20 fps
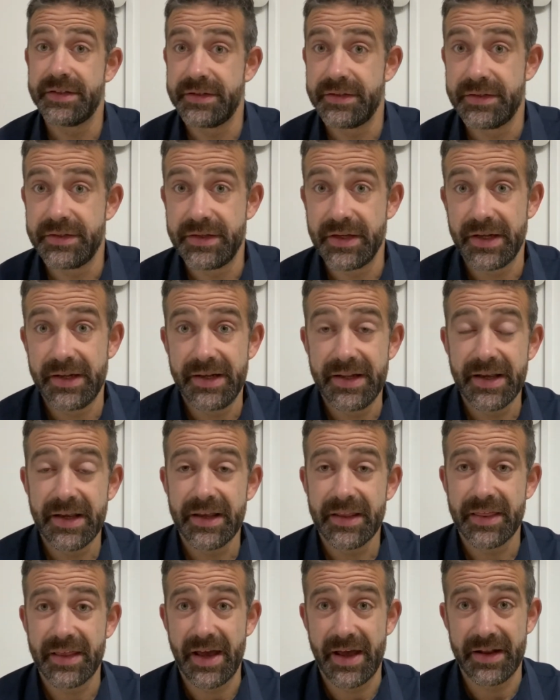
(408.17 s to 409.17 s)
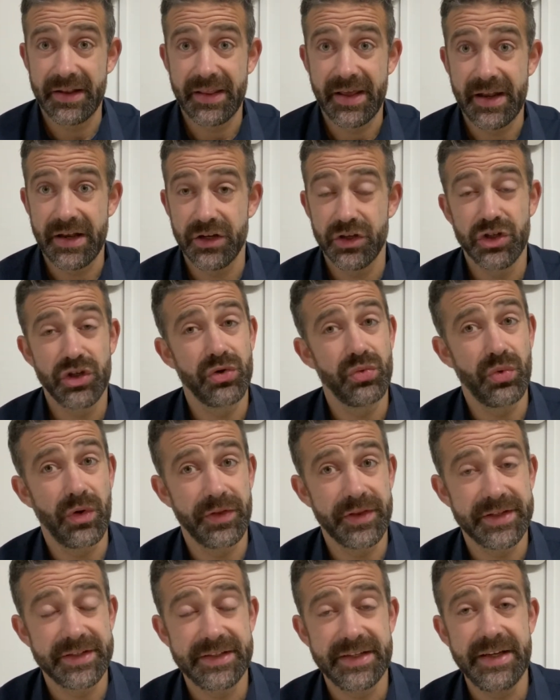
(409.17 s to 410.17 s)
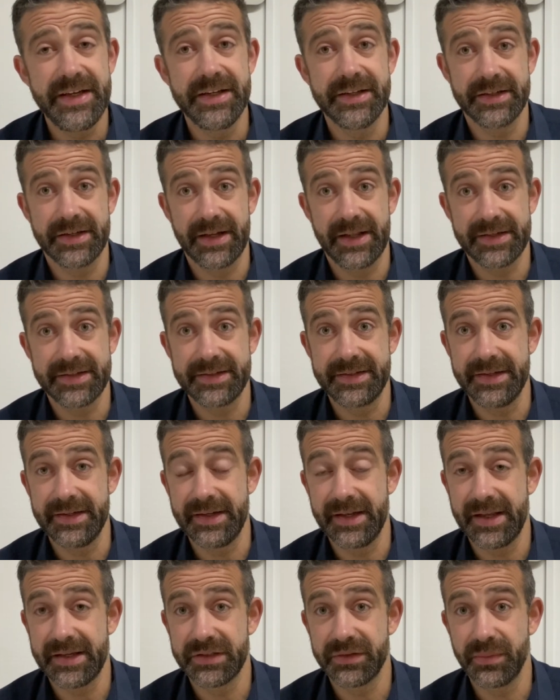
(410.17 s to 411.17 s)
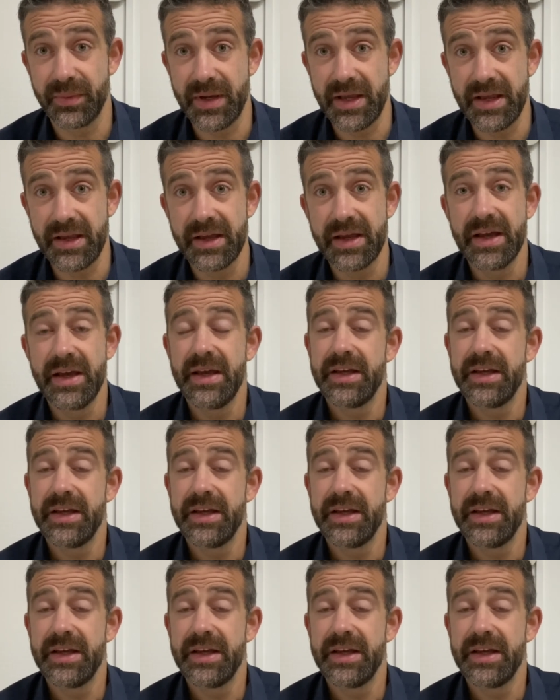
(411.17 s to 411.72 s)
to link that then to what the Cedars class did last week,